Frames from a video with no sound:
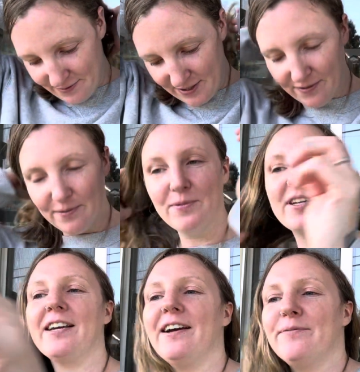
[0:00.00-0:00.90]
read from the
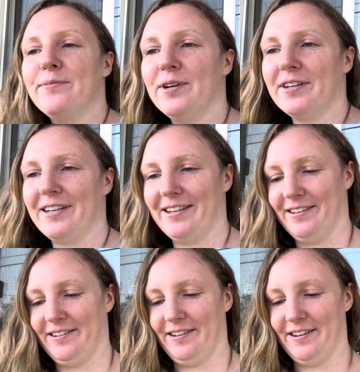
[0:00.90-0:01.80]
guidebook.
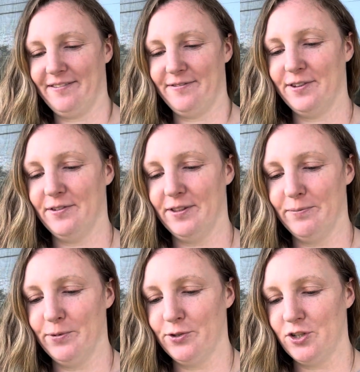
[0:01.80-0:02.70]
Feeling the
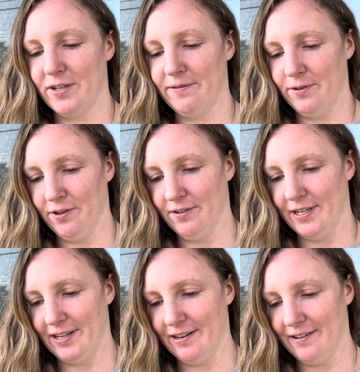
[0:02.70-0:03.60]
mood shift
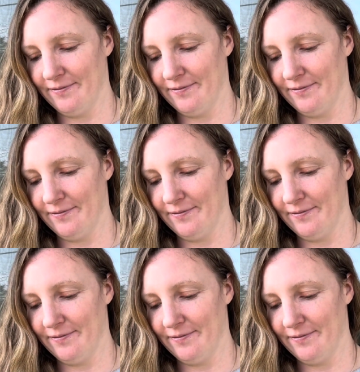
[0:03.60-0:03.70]
already.